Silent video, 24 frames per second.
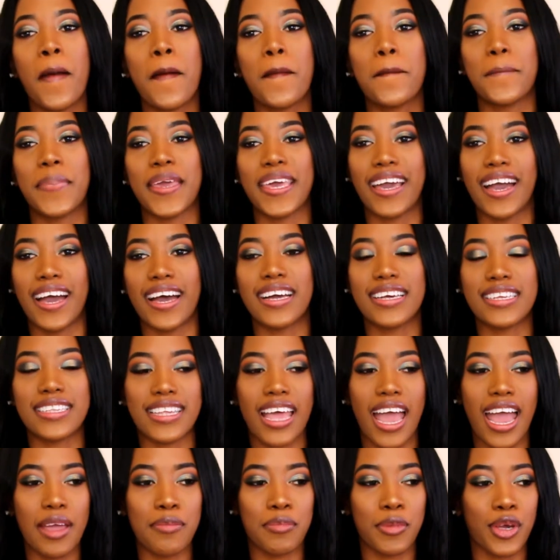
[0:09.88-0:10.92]
because
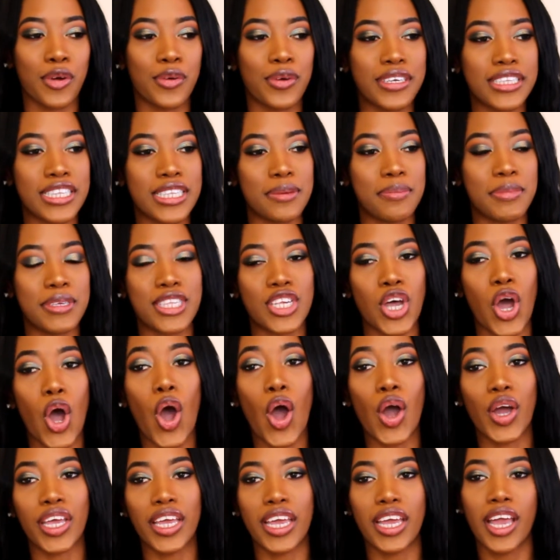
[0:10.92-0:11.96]
I'm going to be
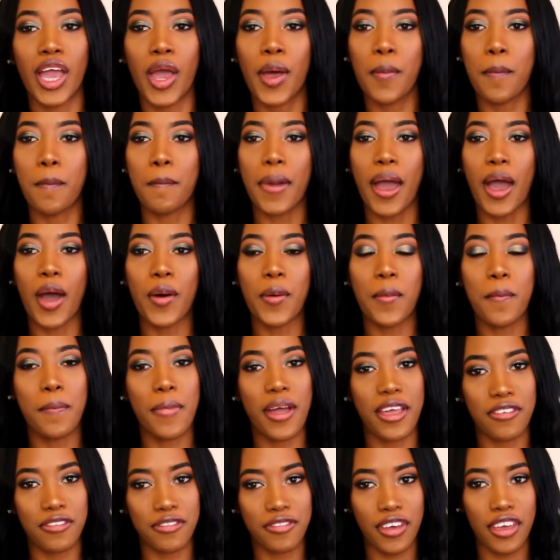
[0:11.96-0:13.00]
talking about
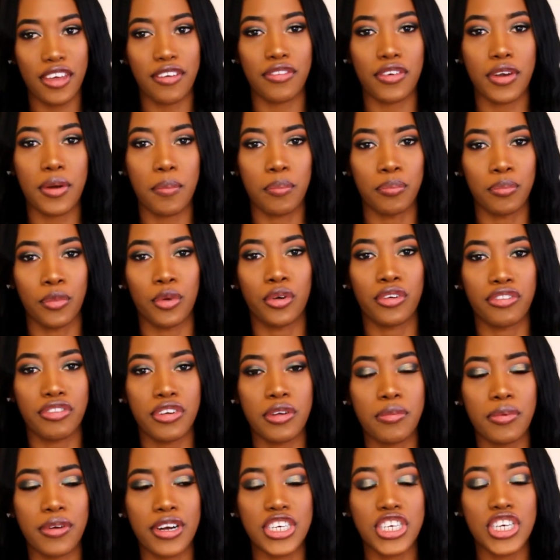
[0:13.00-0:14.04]
my favorite
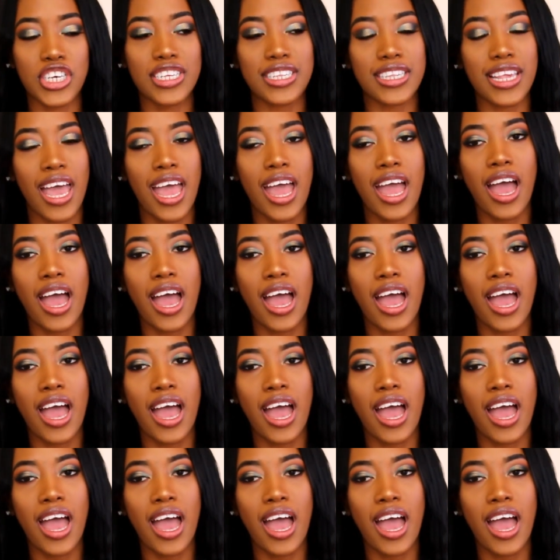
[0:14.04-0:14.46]
Morphe brushes.